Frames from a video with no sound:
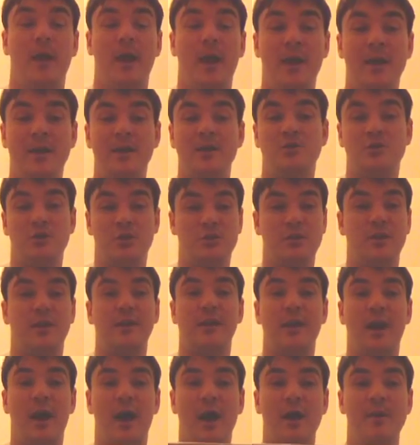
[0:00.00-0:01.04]
And it's just
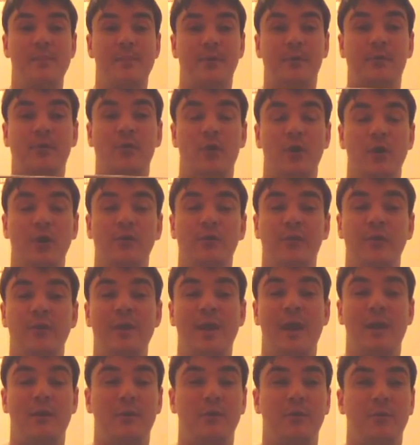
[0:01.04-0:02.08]
like a Hyper in
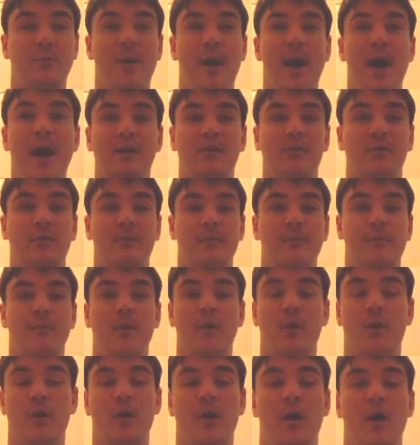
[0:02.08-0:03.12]
that respect.
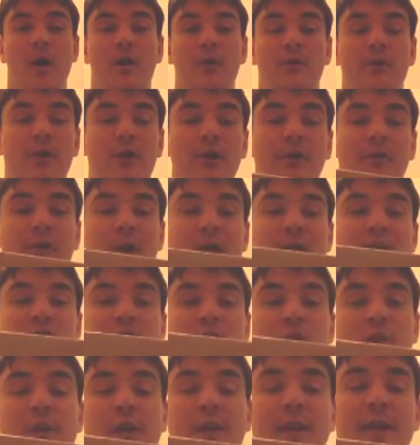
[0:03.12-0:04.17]
So
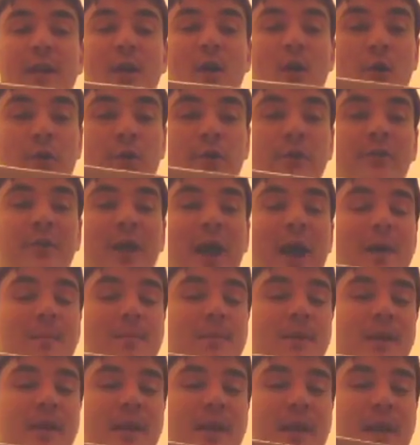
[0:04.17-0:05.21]
essentially, all that's
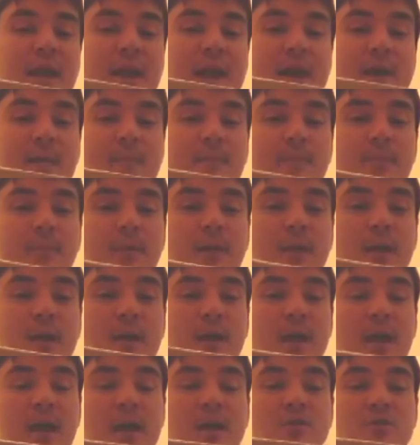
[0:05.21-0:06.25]
happening here
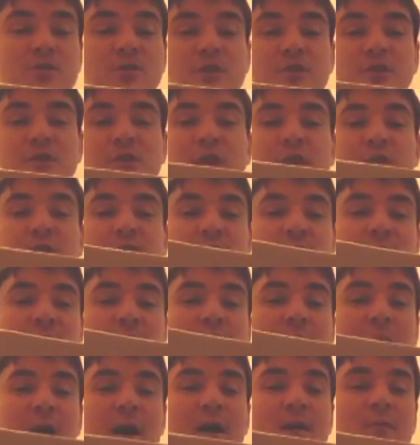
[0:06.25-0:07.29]
is just that
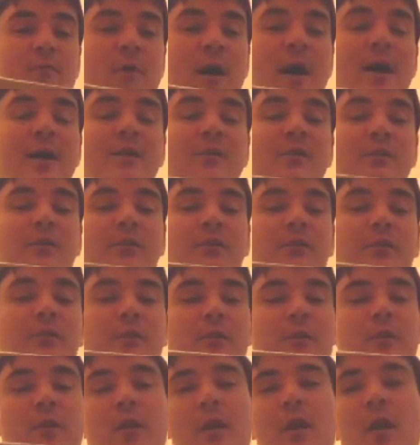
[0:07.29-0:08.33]
the uh, right
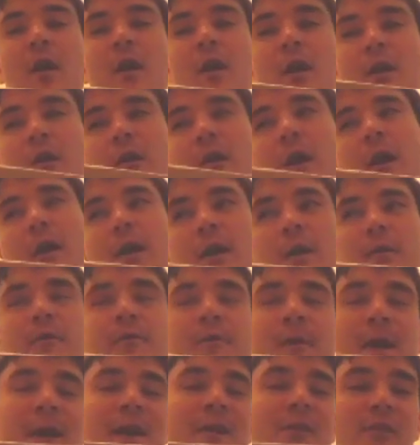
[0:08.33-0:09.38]

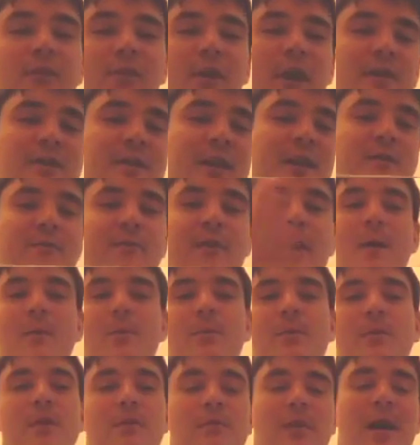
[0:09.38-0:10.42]
face is identified
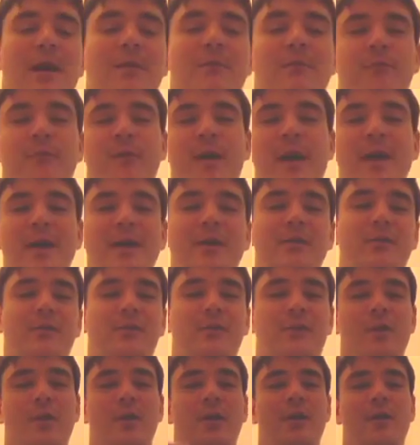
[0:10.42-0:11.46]
with the left
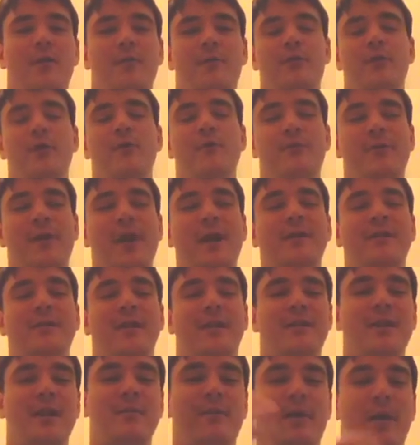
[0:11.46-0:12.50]
face, front face
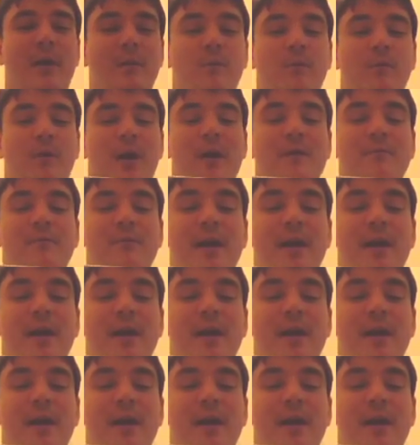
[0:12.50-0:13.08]
identified with right